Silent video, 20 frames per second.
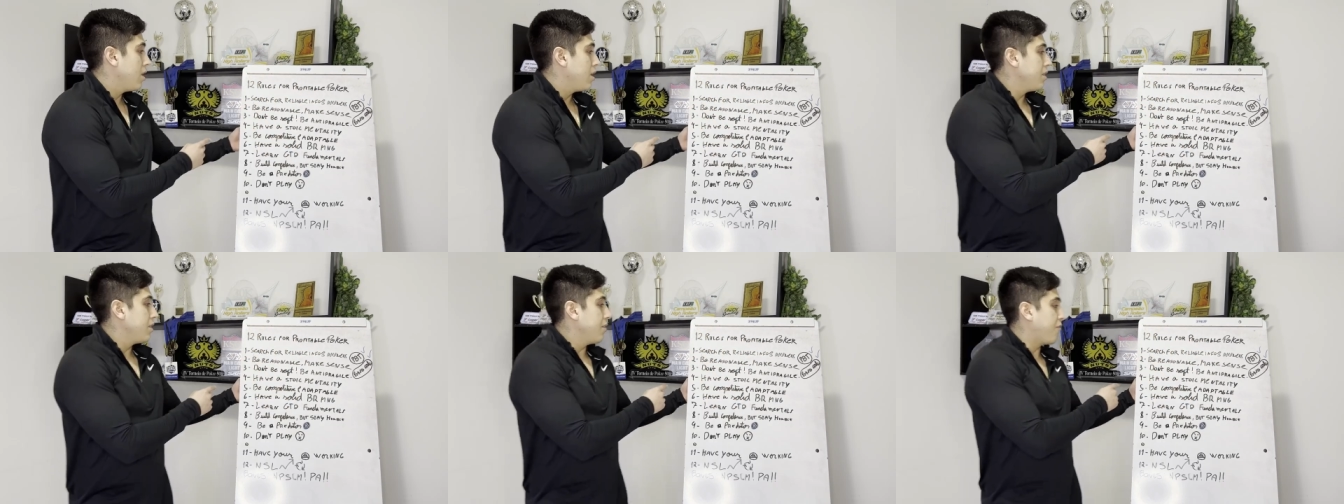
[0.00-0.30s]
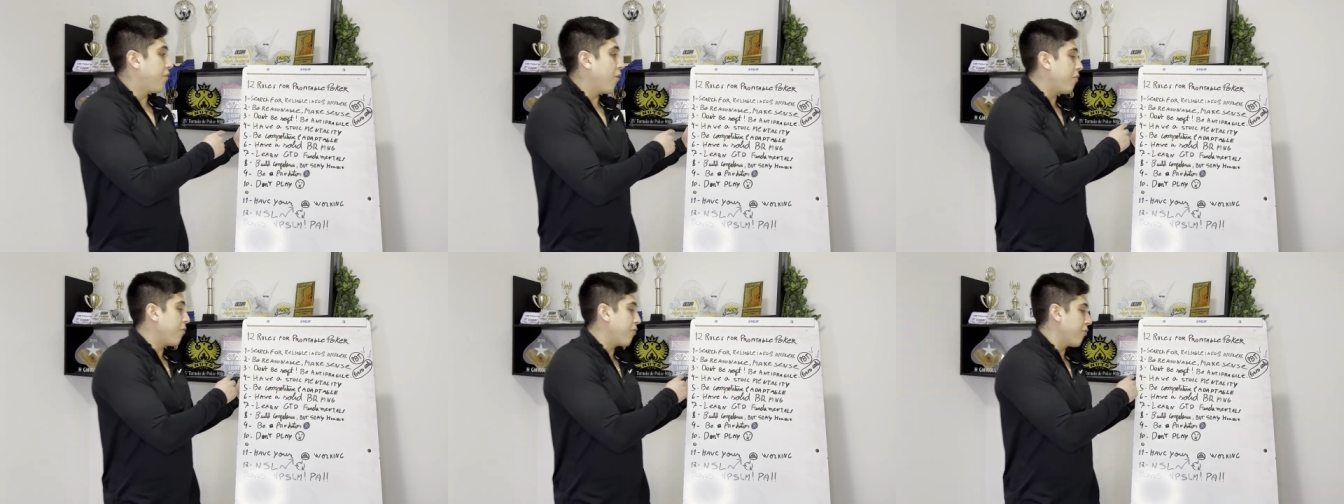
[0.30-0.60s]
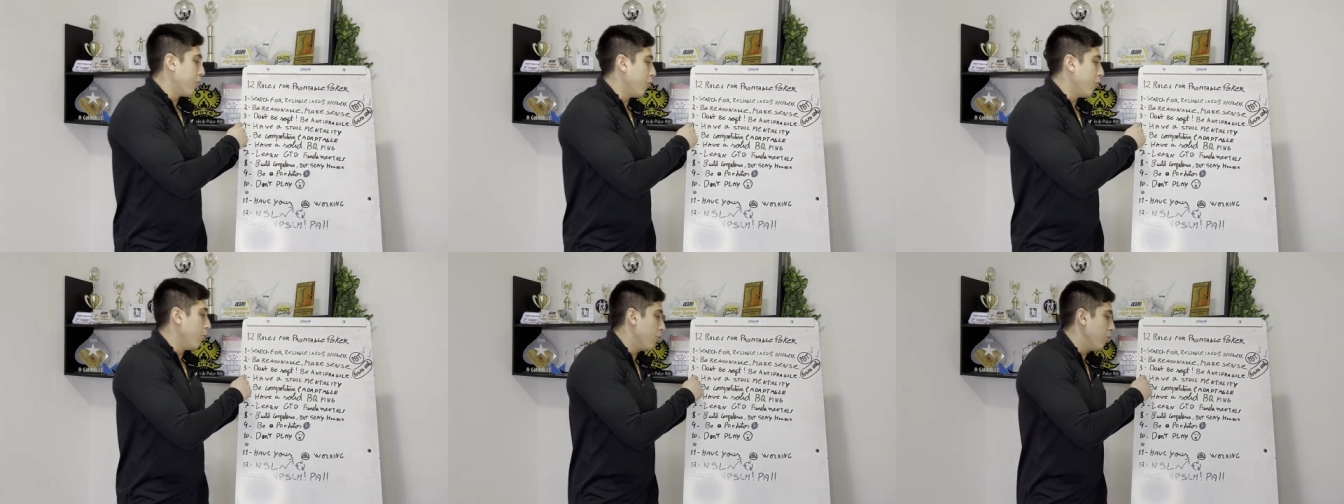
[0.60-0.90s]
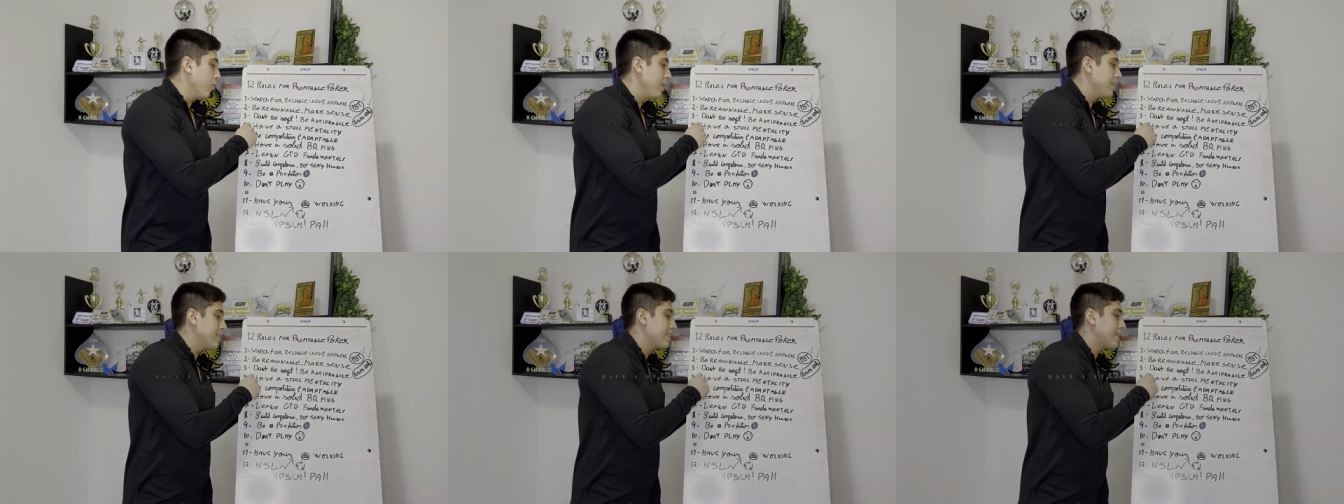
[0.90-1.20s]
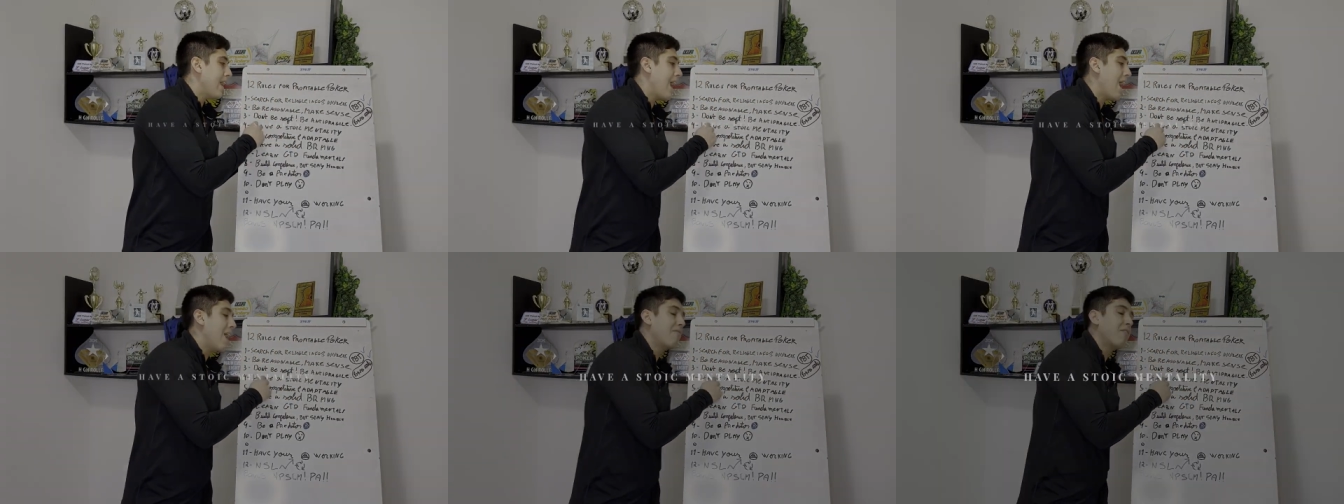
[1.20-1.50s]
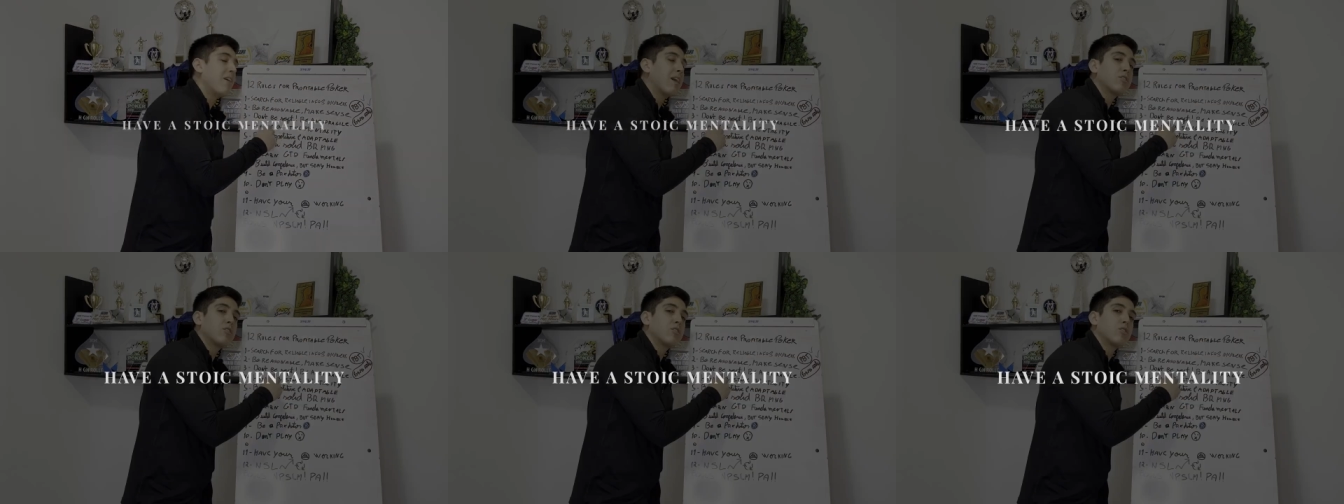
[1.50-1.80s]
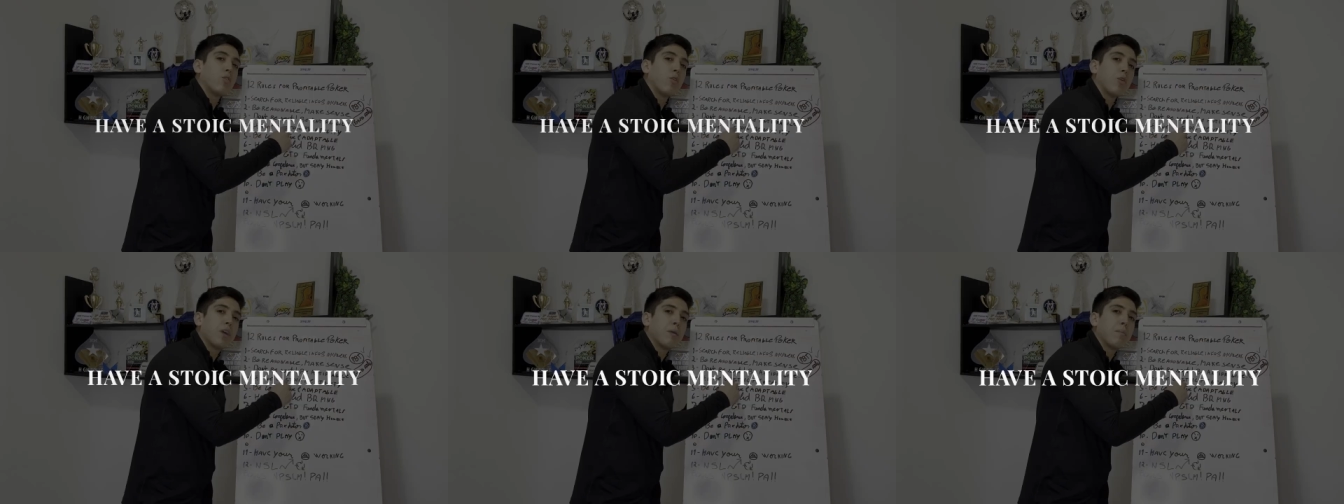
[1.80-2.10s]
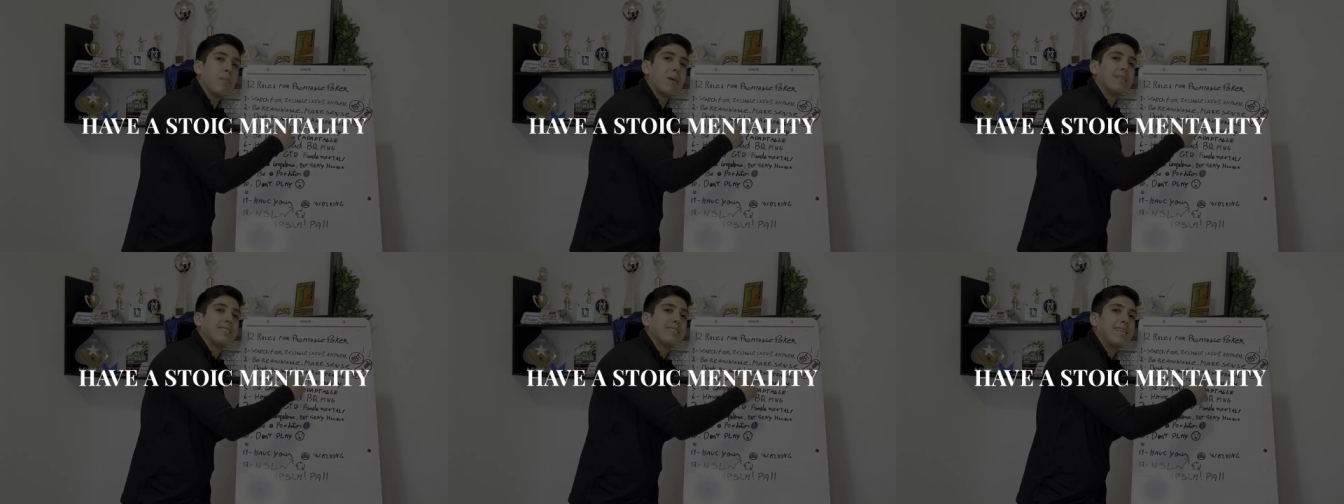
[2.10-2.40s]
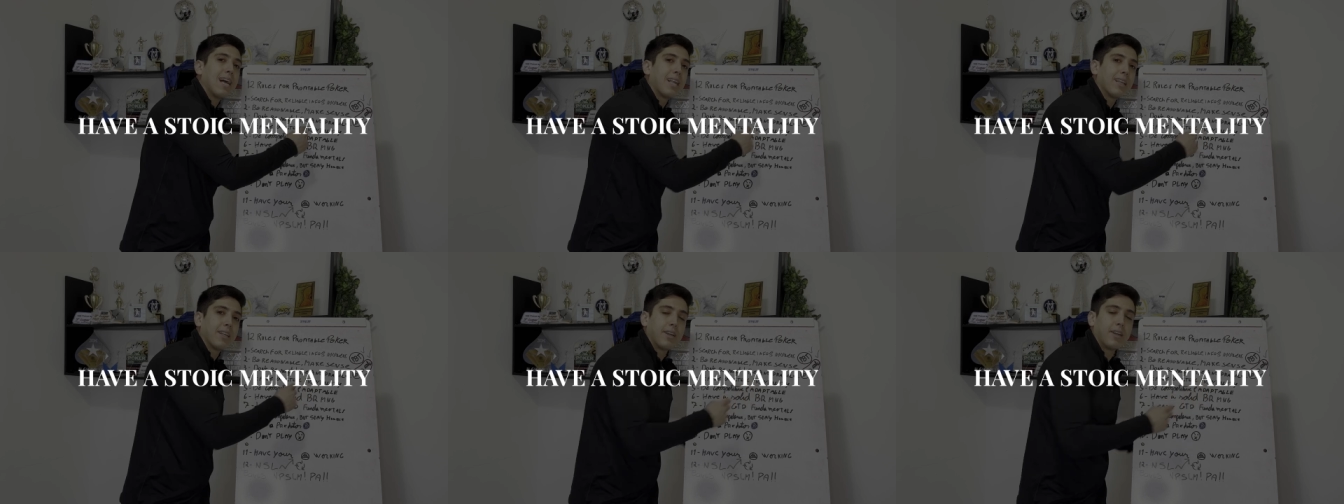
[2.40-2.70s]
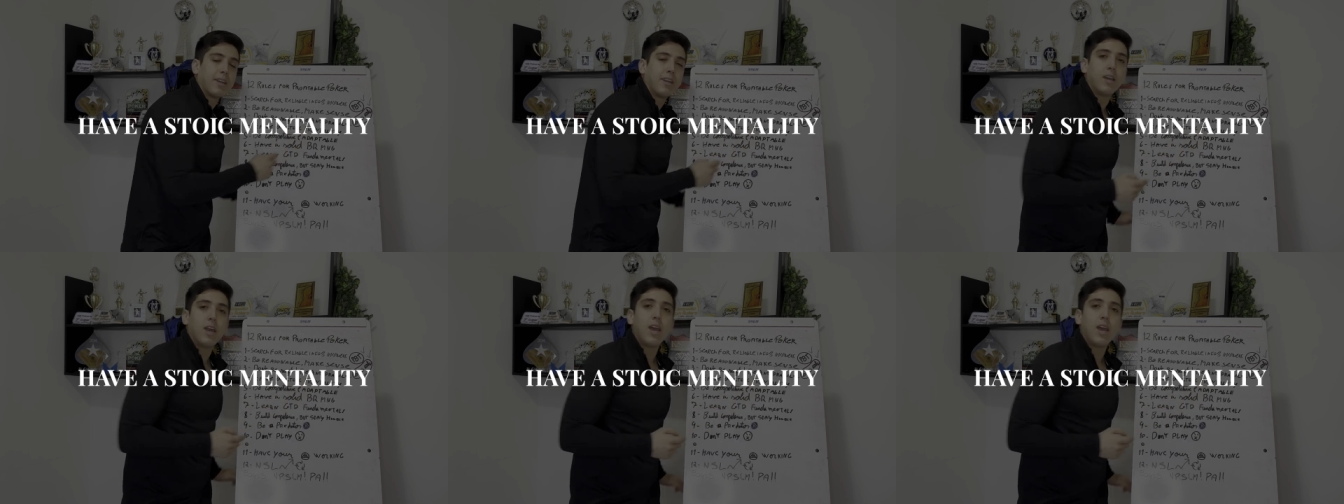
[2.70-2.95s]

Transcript: The fourth rule is have a stoic mentality.